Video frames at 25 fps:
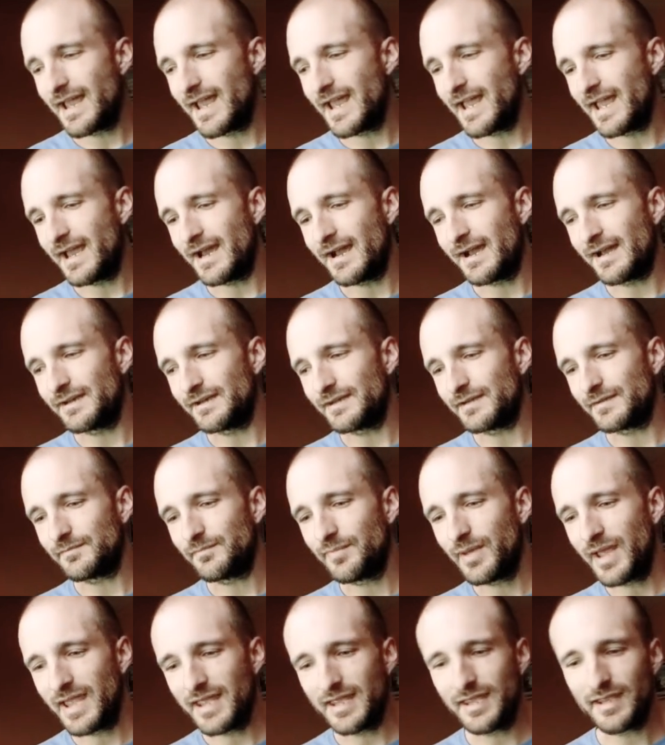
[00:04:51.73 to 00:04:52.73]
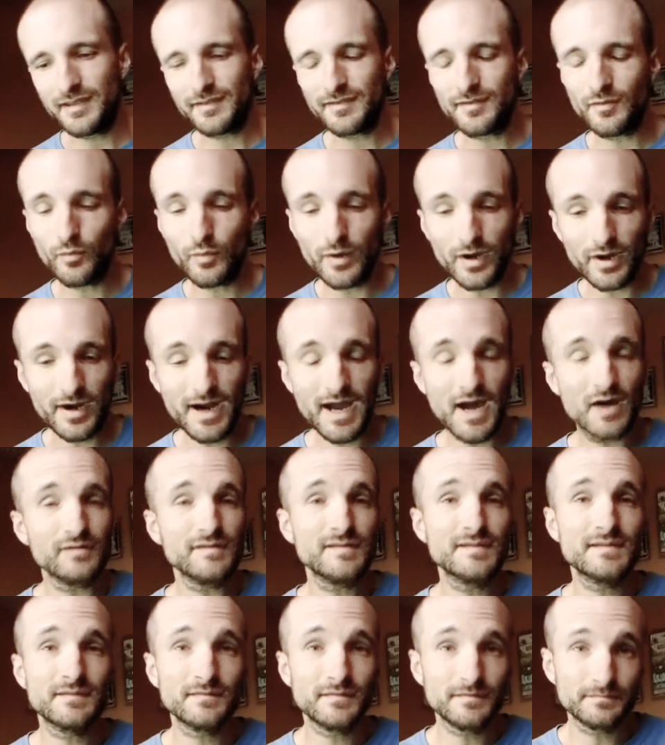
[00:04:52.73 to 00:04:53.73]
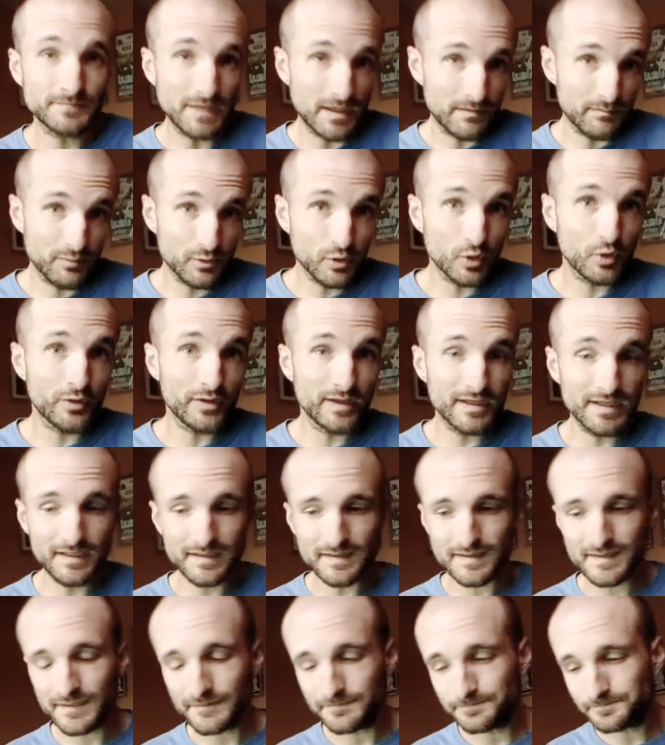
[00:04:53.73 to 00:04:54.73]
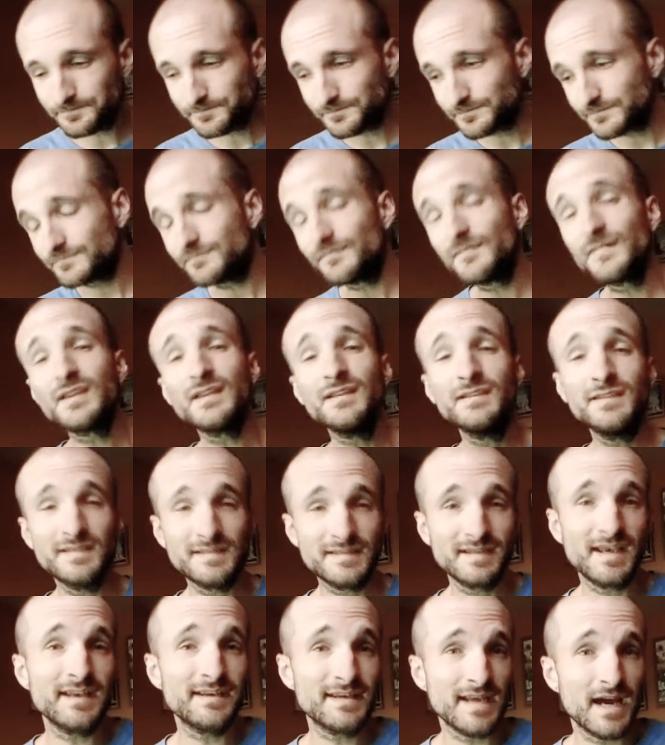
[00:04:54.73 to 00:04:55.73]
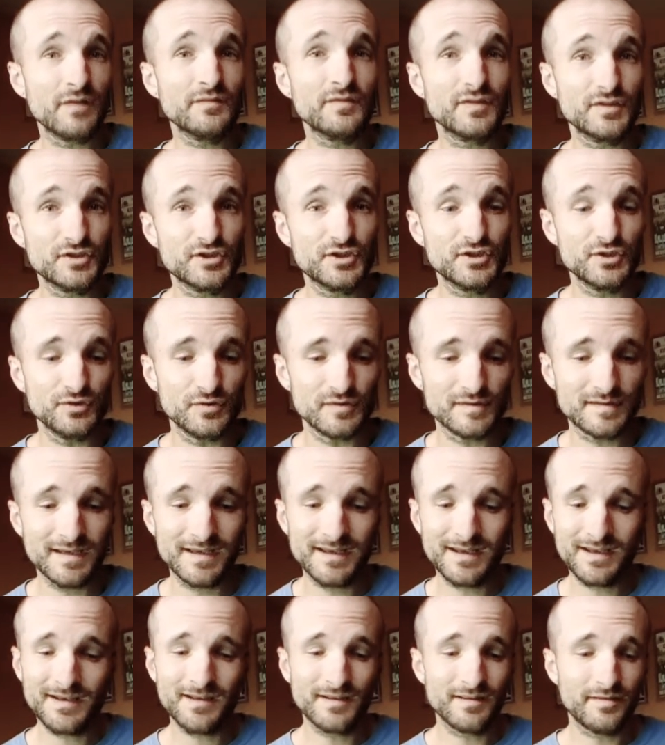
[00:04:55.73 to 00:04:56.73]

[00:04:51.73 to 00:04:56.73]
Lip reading: and paying the warehouse employees to send out the shoes.